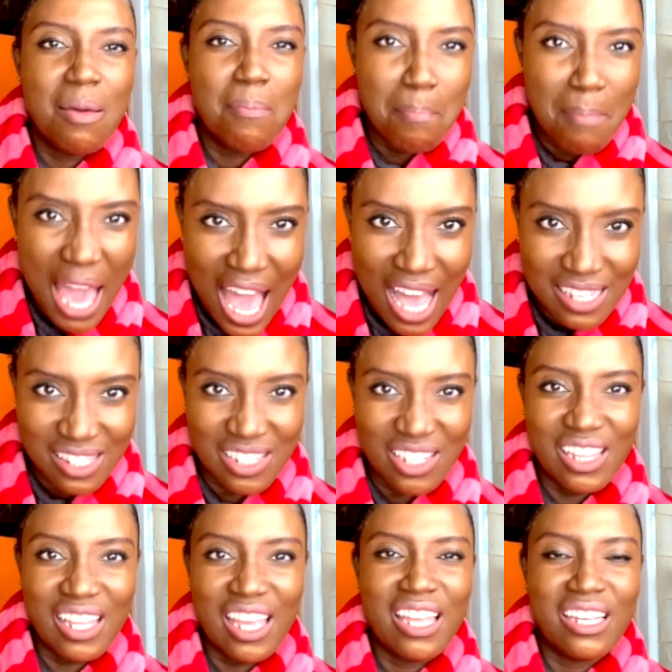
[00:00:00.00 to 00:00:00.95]

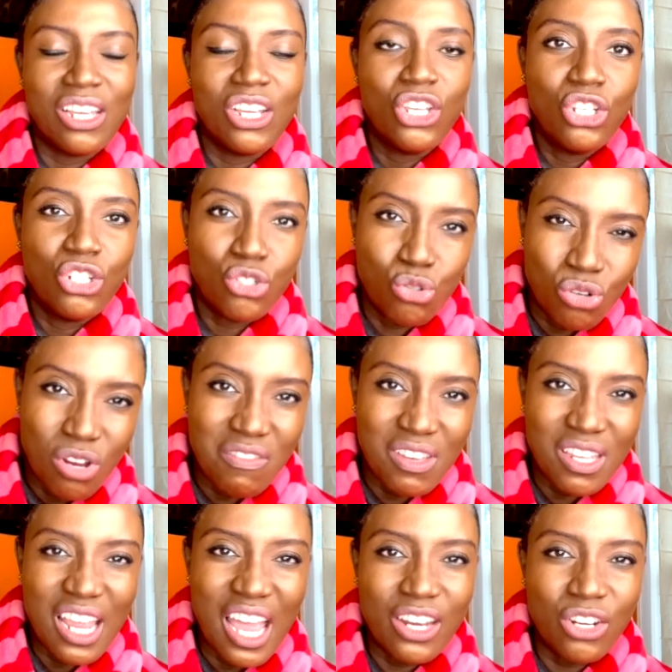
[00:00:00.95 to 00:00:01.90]
masculine
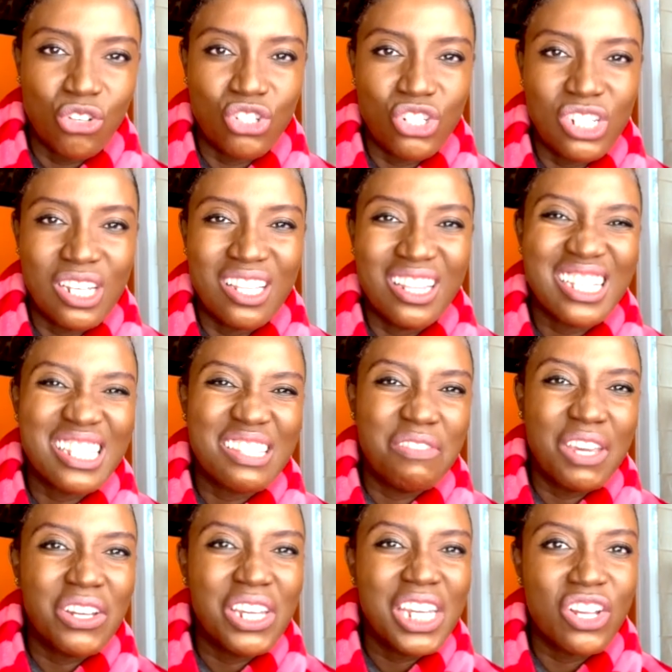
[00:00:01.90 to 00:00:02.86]
driven energy, and that's
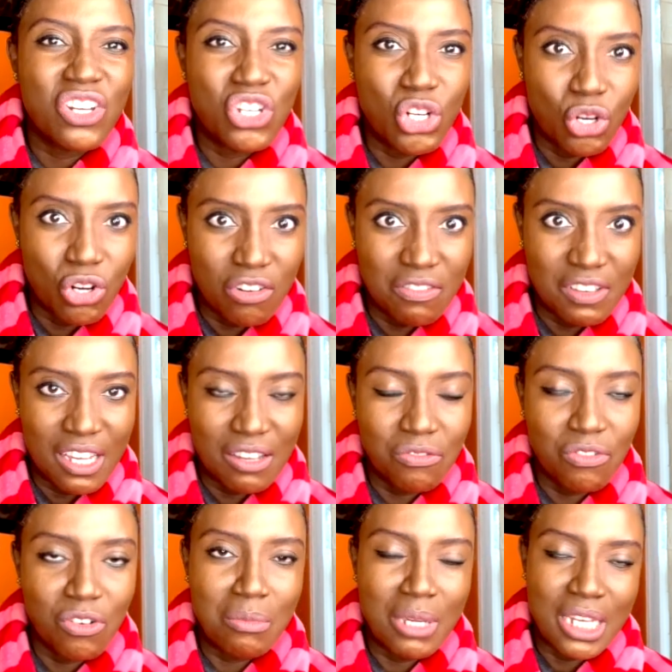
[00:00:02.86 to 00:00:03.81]
very unnerving
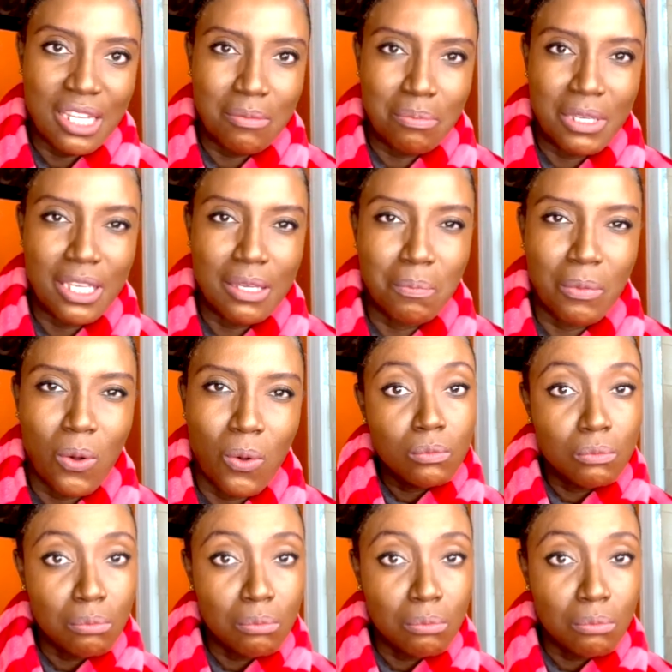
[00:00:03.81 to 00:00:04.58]
for many people.